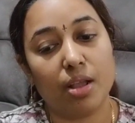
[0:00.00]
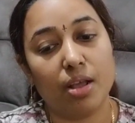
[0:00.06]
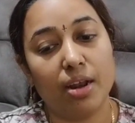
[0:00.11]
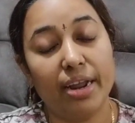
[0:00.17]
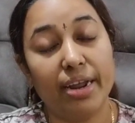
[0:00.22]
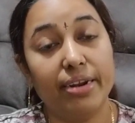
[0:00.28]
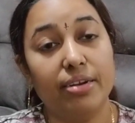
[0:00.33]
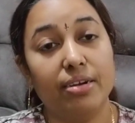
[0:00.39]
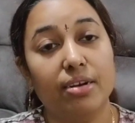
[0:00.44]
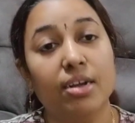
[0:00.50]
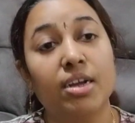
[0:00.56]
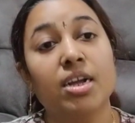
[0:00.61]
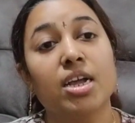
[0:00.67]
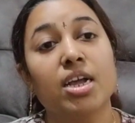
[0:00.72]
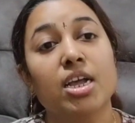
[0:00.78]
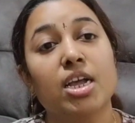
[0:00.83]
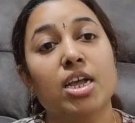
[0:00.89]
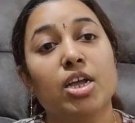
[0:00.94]
later.
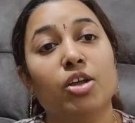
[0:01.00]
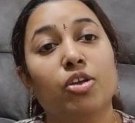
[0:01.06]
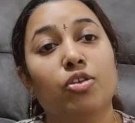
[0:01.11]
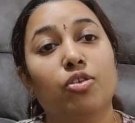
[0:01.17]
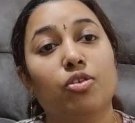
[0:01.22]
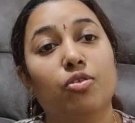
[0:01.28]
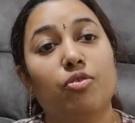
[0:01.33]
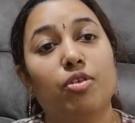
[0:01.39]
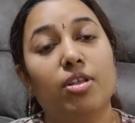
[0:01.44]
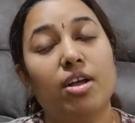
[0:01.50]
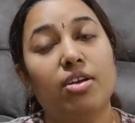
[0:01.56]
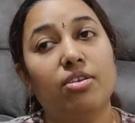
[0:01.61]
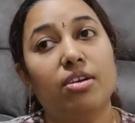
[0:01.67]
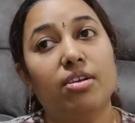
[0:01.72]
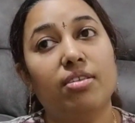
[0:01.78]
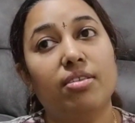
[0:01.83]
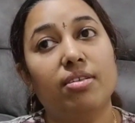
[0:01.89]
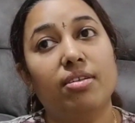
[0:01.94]
So, for that
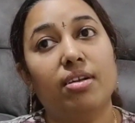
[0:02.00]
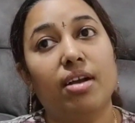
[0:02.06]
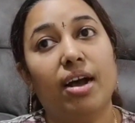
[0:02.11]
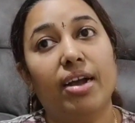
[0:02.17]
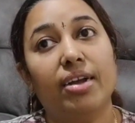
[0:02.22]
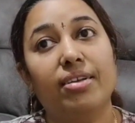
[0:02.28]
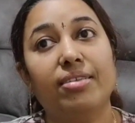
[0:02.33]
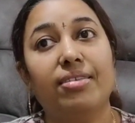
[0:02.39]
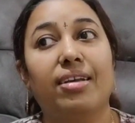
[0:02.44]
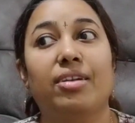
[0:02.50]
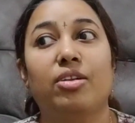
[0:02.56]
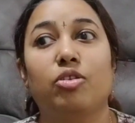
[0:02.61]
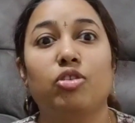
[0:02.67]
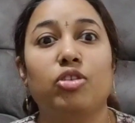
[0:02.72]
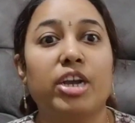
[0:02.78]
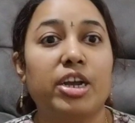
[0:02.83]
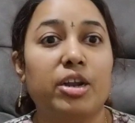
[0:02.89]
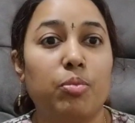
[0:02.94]
reason, I decided
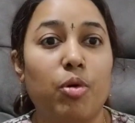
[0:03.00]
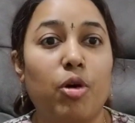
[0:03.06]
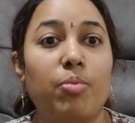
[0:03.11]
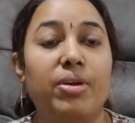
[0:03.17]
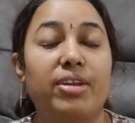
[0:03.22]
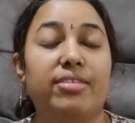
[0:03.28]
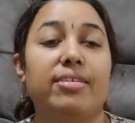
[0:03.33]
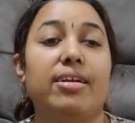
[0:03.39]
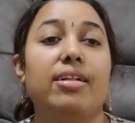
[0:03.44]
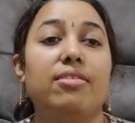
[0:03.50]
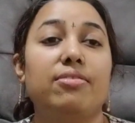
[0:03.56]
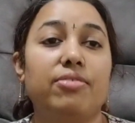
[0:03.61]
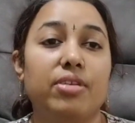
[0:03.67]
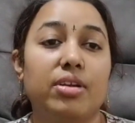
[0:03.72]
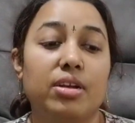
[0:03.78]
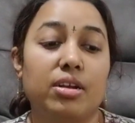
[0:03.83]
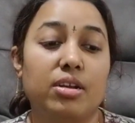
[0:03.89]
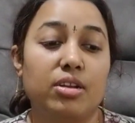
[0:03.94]
to take it upon myself
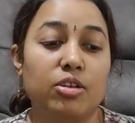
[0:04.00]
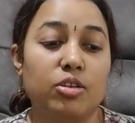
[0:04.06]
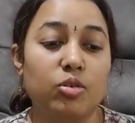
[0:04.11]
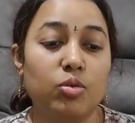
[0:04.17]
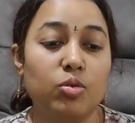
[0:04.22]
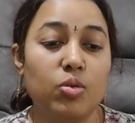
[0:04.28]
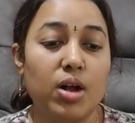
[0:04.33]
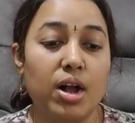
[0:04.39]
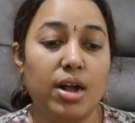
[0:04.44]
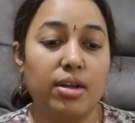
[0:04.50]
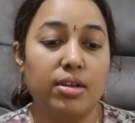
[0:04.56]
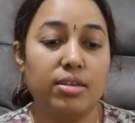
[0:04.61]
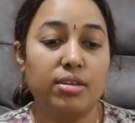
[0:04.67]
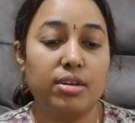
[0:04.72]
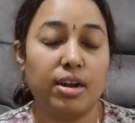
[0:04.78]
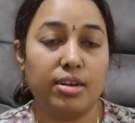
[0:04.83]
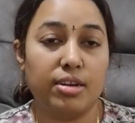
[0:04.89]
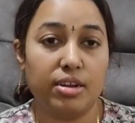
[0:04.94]
to
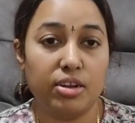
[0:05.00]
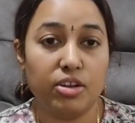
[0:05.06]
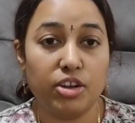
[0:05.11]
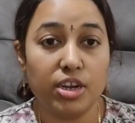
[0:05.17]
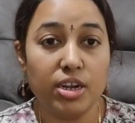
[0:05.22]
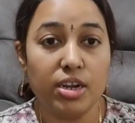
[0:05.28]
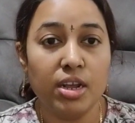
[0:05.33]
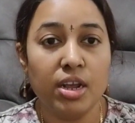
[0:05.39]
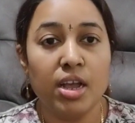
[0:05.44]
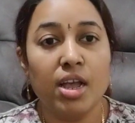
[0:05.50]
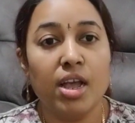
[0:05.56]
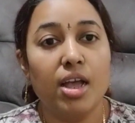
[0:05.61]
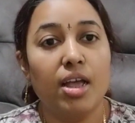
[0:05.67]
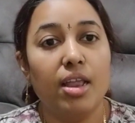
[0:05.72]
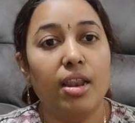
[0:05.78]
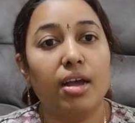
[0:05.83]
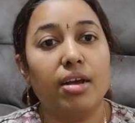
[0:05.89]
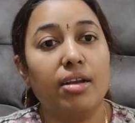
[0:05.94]
start teaching.
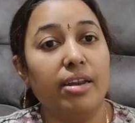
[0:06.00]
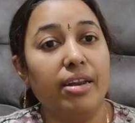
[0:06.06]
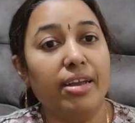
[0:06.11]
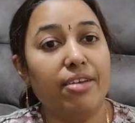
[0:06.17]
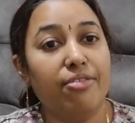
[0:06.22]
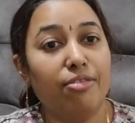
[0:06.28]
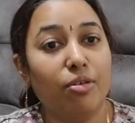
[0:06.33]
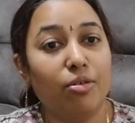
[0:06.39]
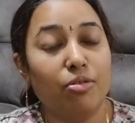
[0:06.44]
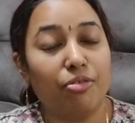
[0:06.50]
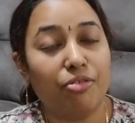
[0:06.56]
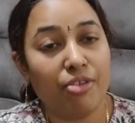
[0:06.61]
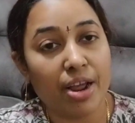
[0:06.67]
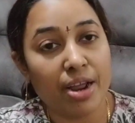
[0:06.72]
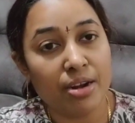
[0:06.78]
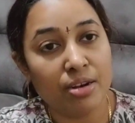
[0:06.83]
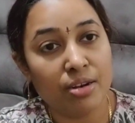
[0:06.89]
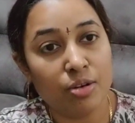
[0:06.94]
Luckily, I found a
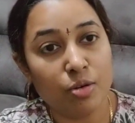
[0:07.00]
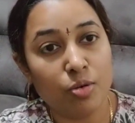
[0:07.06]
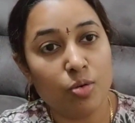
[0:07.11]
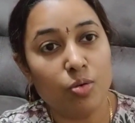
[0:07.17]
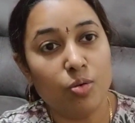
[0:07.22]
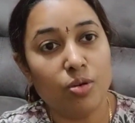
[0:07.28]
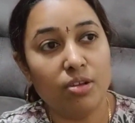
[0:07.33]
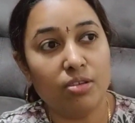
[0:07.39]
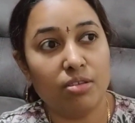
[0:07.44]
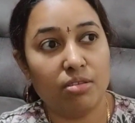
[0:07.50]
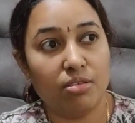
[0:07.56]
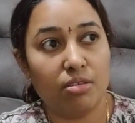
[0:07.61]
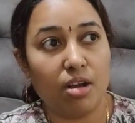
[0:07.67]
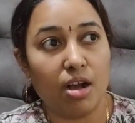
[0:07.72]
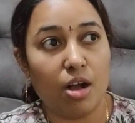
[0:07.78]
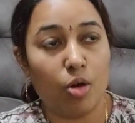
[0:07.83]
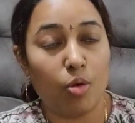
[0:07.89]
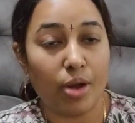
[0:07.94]
friend who is
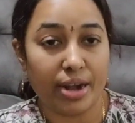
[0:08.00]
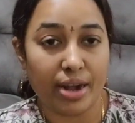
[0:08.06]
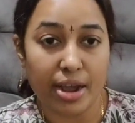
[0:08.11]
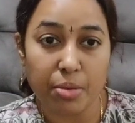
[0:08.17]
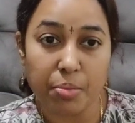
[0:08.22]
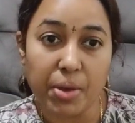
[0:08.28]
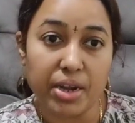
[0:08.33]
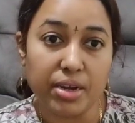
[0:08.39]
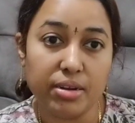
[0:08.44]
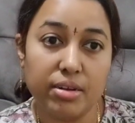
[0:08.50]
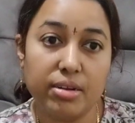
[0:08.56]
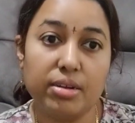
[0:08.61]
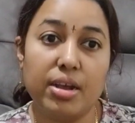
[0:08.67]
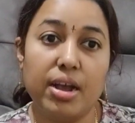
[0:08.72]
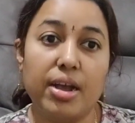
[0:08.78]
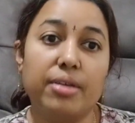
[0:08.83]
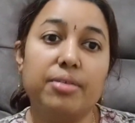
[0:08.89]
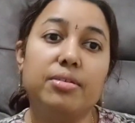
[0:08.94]
quite like minded
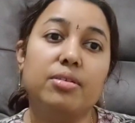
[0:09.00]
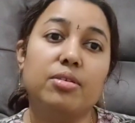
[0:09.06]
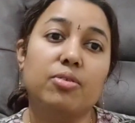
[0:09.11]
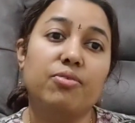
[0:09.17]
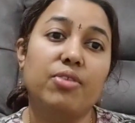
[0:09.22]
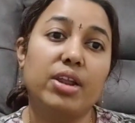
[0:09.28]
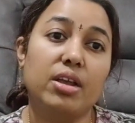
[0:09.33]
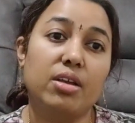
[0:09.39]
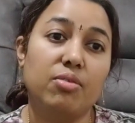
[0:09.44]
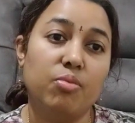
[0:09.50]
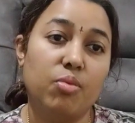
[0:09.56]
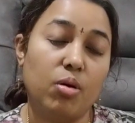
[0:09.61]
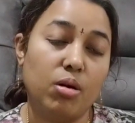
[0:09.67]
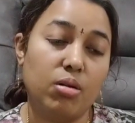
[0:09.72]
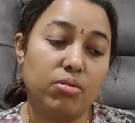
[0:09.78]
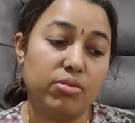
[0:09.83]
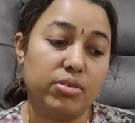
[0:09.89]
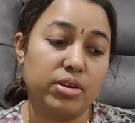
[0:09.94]
and very
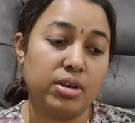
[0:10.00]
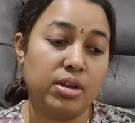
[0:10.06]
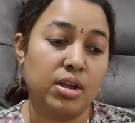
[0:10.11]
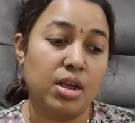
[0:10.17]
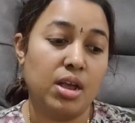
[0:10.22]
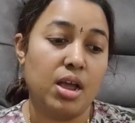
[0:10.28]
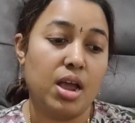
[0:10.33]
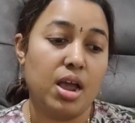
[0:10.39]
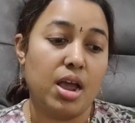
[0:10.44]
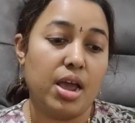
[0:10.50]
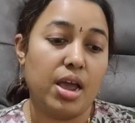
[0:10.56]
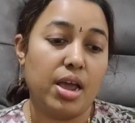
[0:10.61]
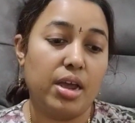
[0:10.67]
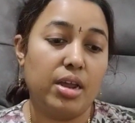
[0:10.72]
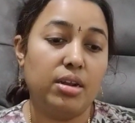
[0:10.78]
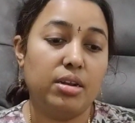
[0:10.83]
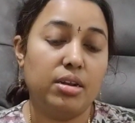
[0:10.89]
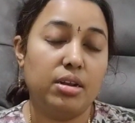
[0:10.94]
involved
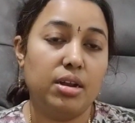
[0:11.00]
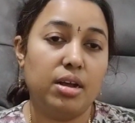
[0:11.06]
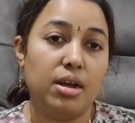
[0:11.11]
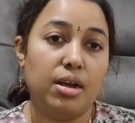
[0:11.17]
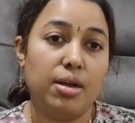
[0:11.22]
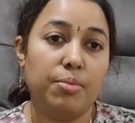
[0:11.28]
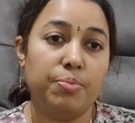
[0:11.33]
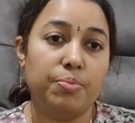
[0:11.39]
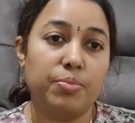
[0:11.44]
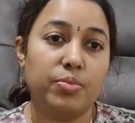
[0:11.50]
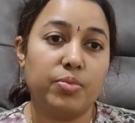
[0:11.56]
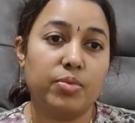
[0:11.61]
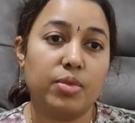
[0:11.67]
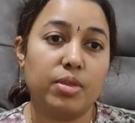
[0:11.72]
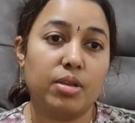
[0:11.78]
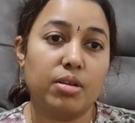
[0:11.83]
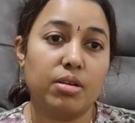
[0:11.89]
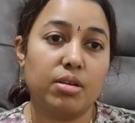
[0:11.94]
in
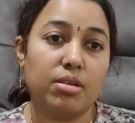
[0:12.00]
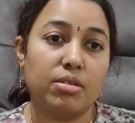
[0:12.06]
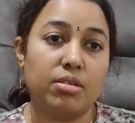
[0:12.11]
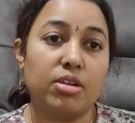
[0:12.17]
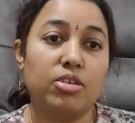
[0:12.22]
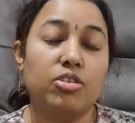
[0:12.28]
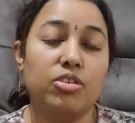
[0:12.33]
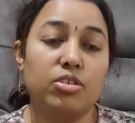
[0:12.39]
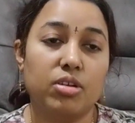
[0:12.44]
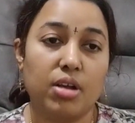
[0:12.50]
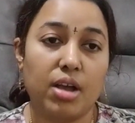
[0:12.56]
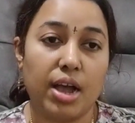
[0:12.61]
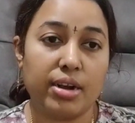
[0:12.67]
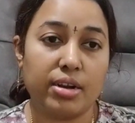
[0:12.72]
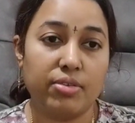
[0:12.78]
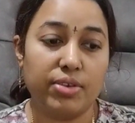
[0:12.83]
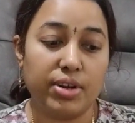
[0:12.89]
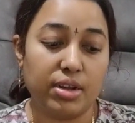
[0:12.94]
such
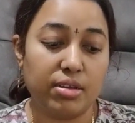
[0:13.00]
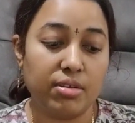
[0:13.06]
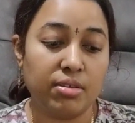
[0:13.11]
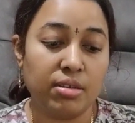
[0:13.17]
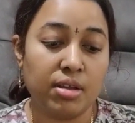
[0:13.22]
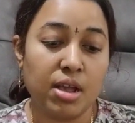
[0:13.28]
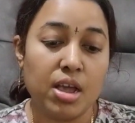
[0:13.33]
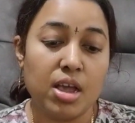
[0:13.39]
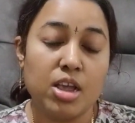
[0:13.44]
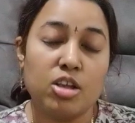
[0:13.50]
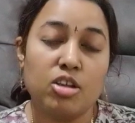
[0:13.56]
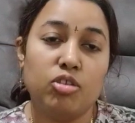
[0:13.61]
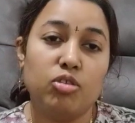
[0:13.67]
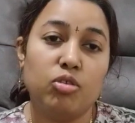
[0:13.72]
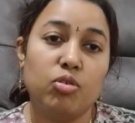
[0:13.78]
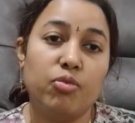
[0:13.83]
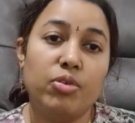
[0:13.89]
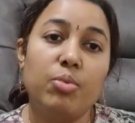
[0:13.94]
activities.
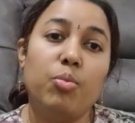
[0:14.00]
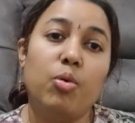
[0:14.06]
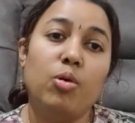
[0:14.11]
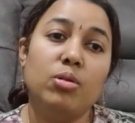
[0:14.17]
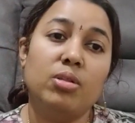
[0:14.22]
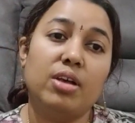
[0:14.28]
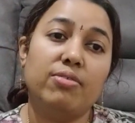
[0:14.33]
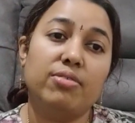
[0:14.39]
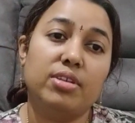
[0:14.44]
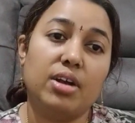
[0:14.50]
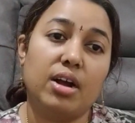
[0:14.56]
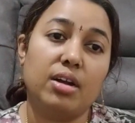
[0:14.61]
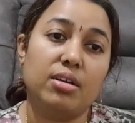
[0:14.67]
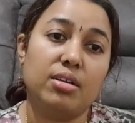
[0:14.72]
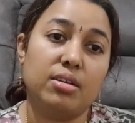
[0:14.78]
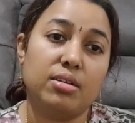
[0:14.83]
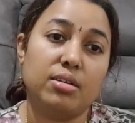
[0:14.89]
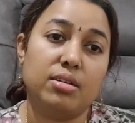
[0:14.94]
So, we both have
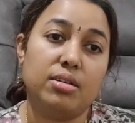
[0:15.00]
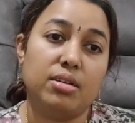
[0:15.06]
started